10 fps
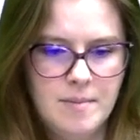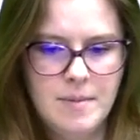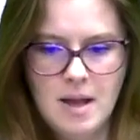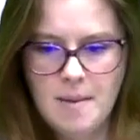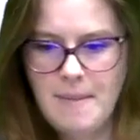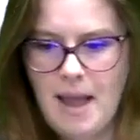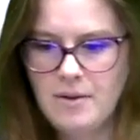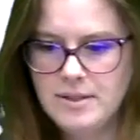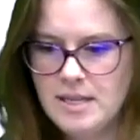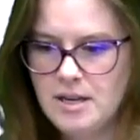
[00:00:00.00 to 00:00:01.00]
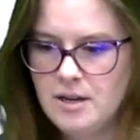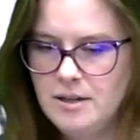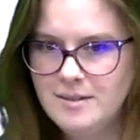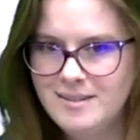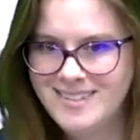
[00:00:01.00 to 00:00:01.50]
amounts here.
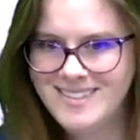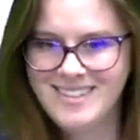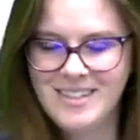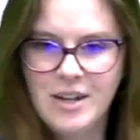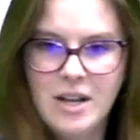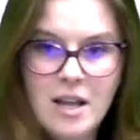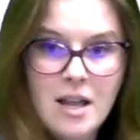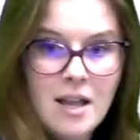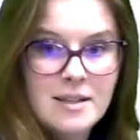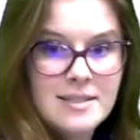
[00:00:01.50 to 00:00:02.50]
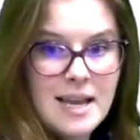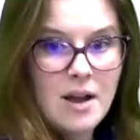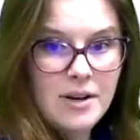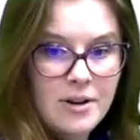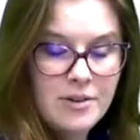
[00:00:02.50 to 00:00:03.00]

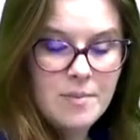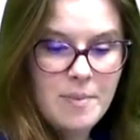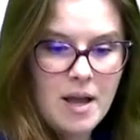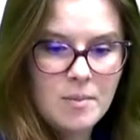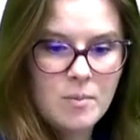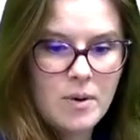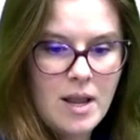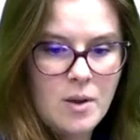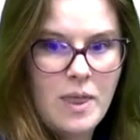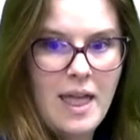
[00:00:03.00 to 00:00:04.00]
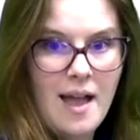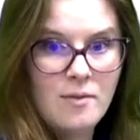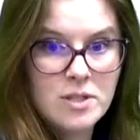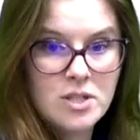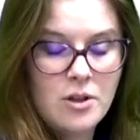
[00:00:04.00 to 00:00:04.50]
Down here in the bottom right, they have
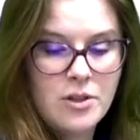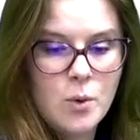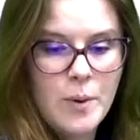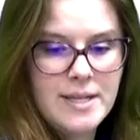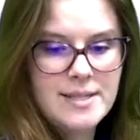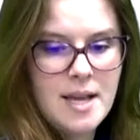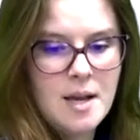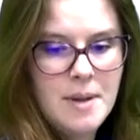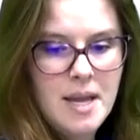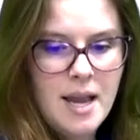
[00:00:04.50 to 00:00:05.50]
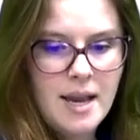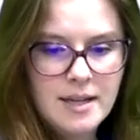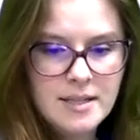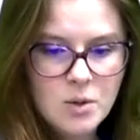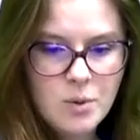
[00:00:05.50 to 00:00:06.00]
what's called the quick sum, and
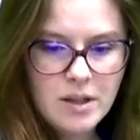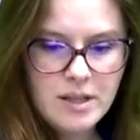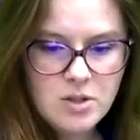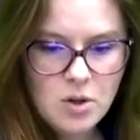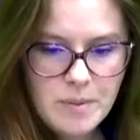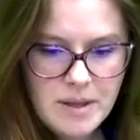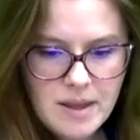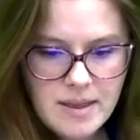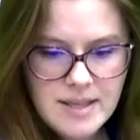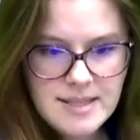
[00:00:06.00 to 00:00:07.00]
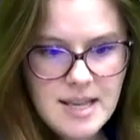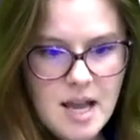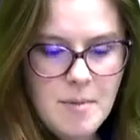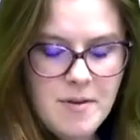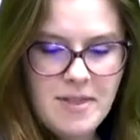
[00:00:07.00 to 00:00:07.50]
it's quickly told me that the
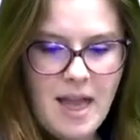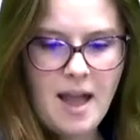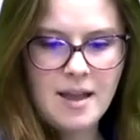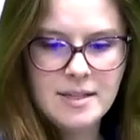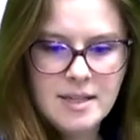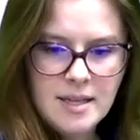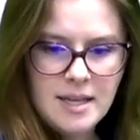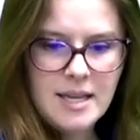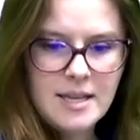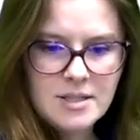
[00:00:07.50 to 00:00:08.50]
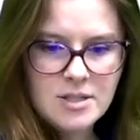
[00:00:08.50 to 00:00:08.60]
sum of that is